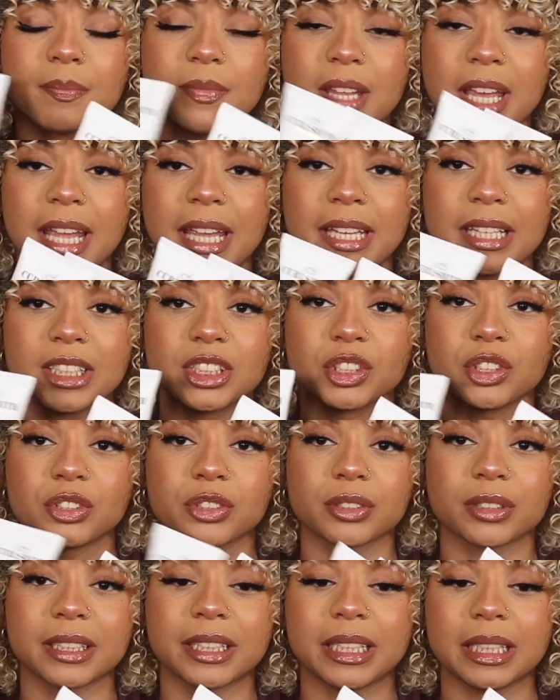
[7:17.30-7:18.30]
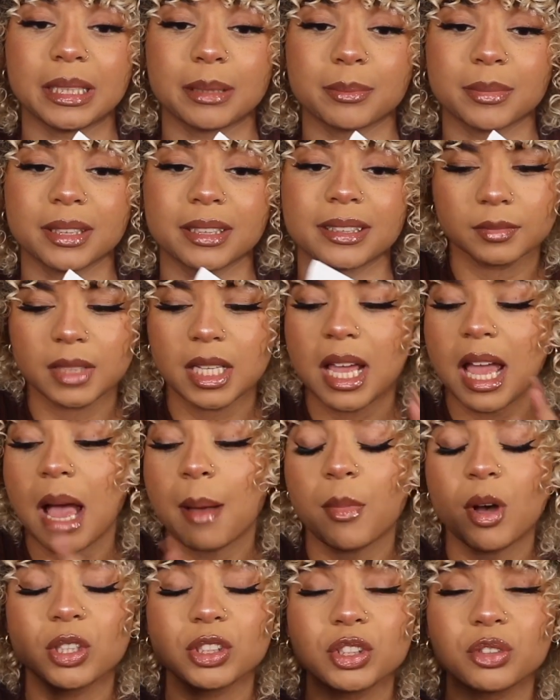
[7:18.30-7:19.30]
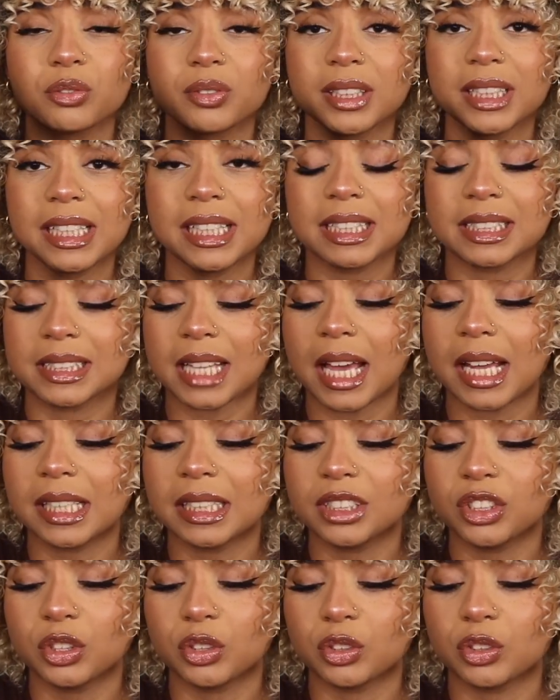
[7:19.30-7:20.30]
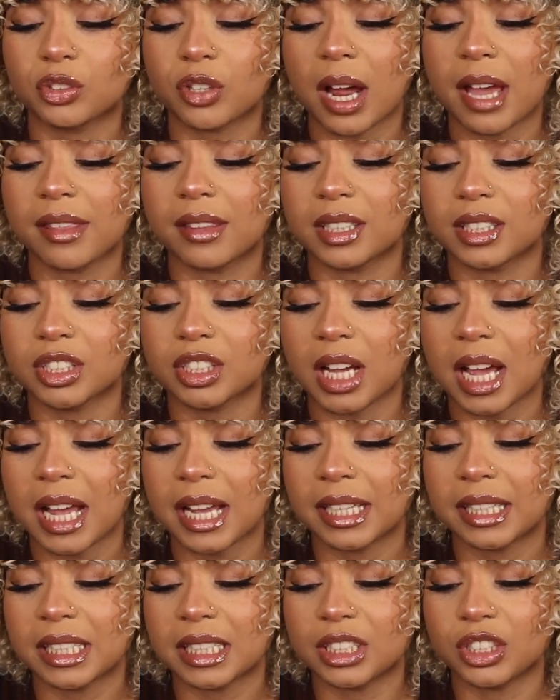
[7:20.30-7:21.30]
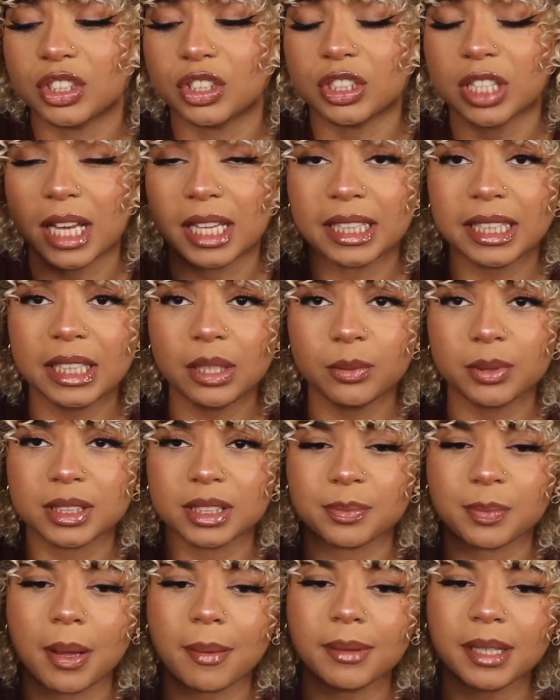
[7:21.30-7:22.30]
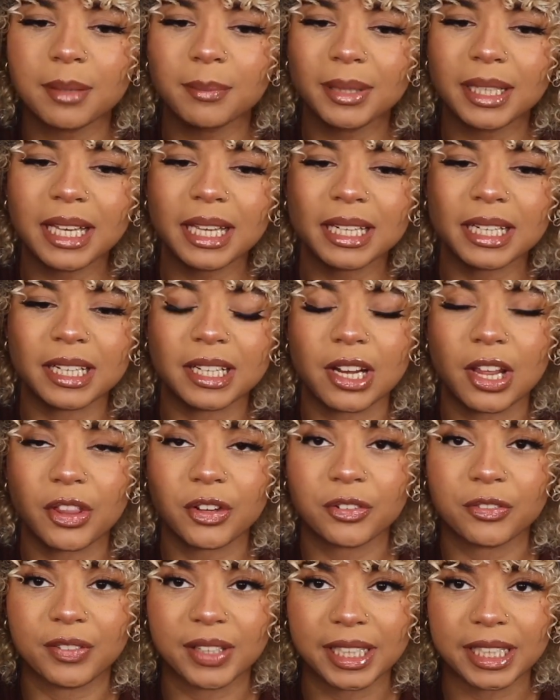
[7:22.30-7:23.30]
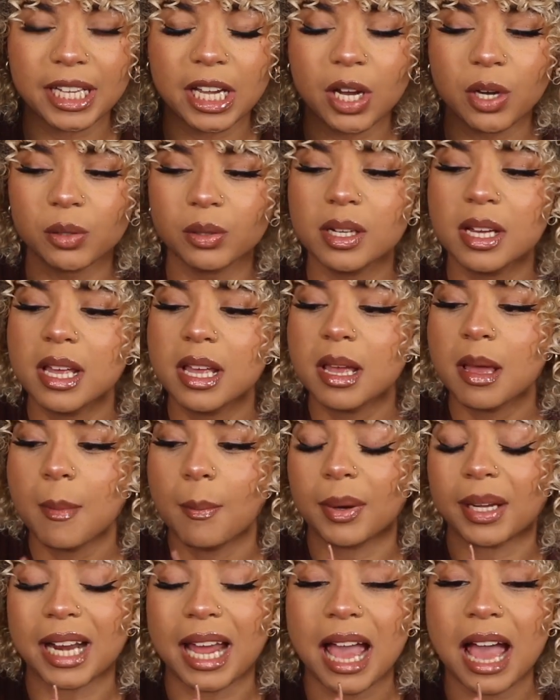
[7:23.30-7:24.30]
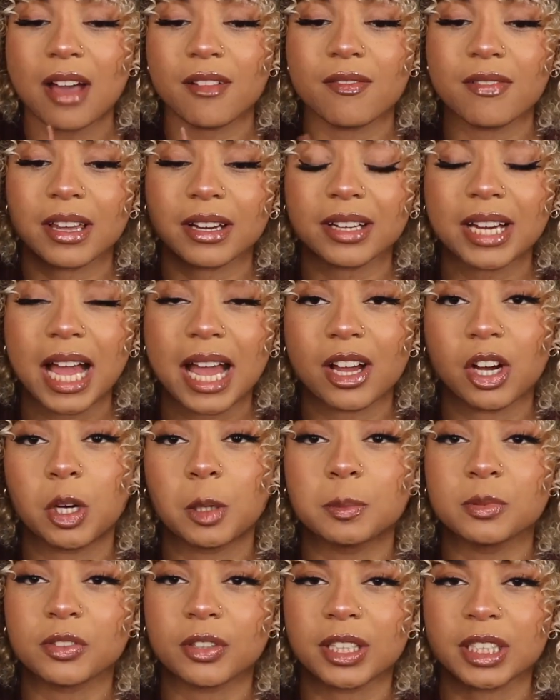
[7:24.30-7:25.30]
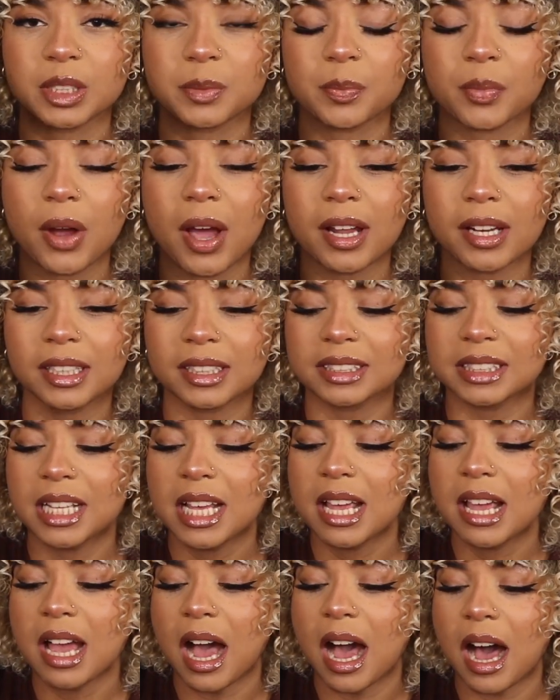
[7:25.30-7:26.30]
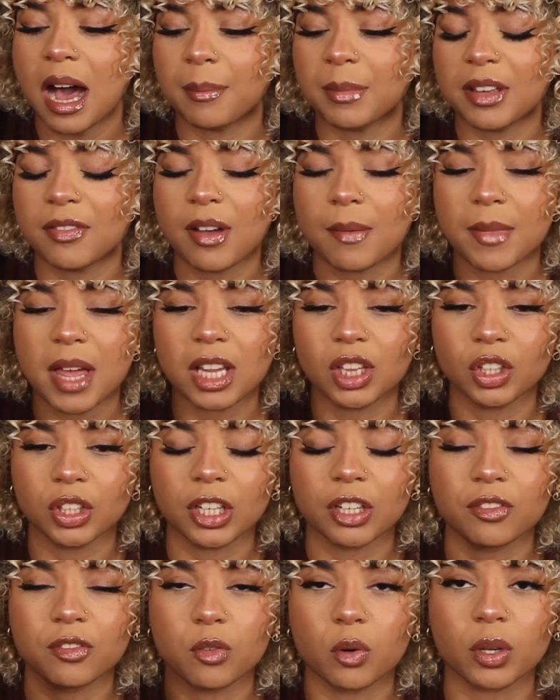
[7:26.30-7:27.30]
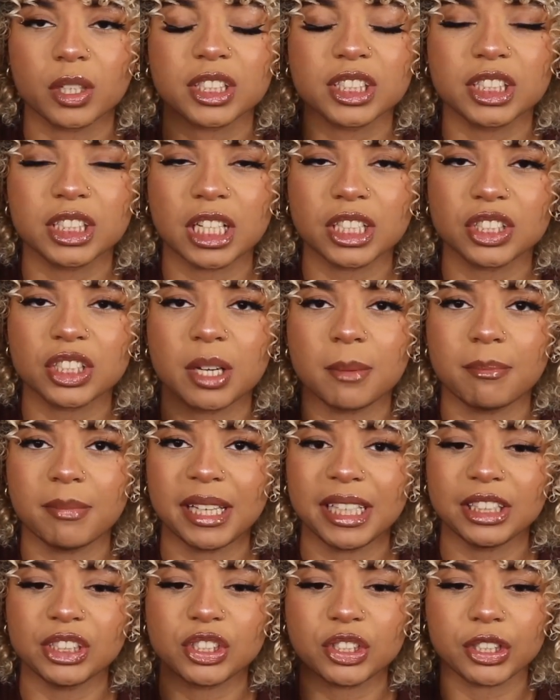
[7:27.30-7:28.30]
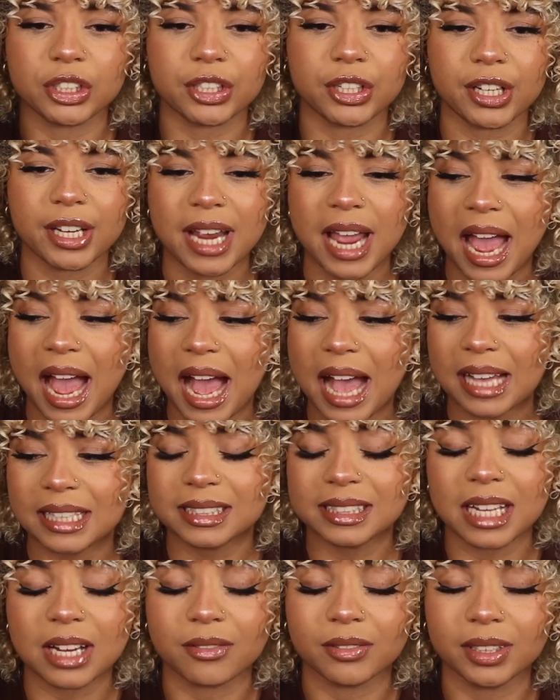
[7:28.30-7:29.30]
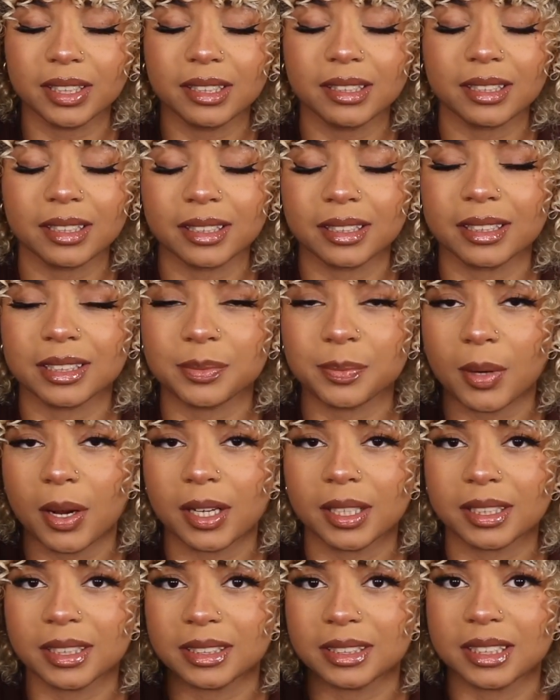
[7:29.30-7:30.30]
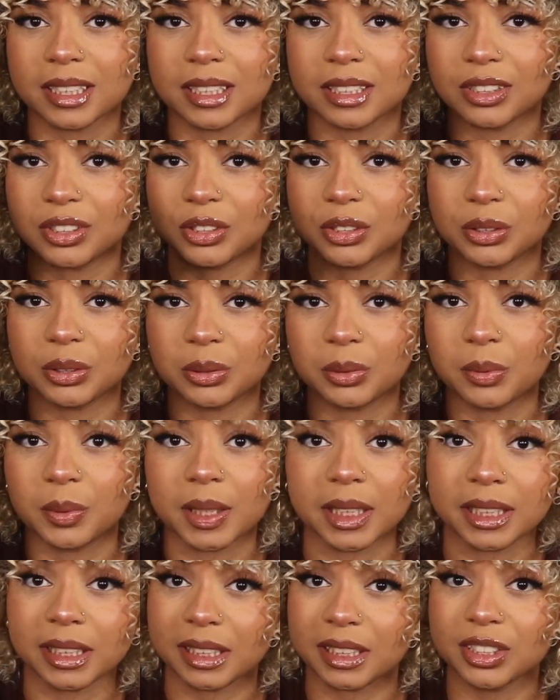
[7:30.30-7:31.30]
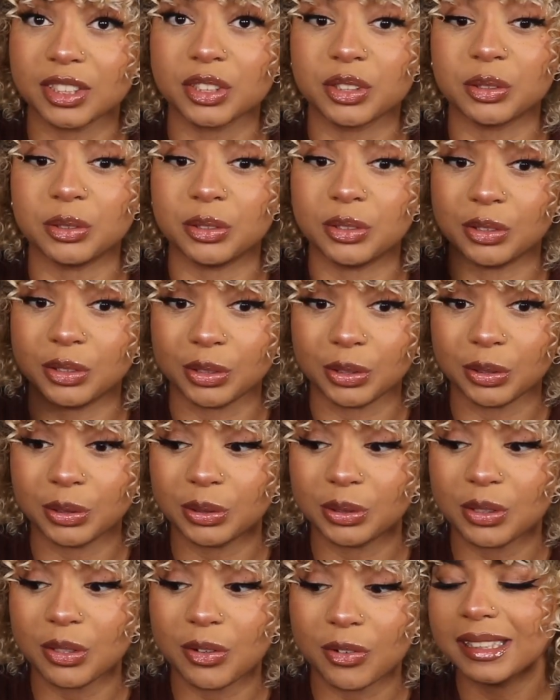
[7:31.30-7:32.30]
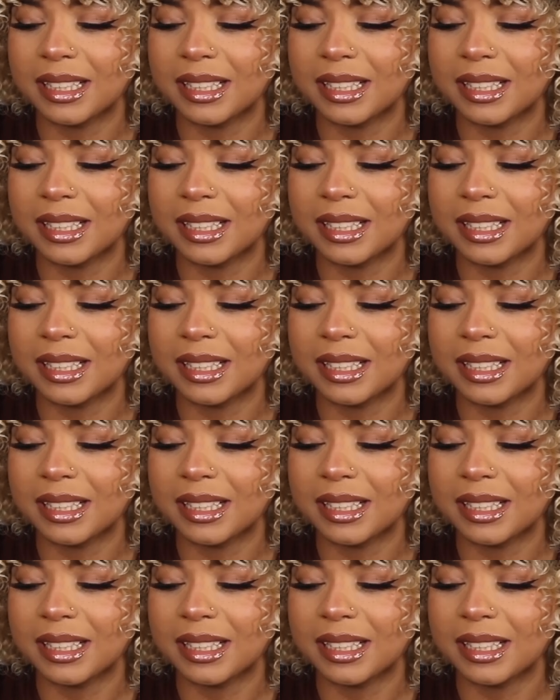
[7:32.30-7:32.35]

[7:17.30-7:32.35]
a dream. I'm also really excited to try the Shine Jelly, which is probably going to be in another video, but I have very high hopes for this product. If I'm not looking for such a major cast, I really think that this product is going to do what it needs to do,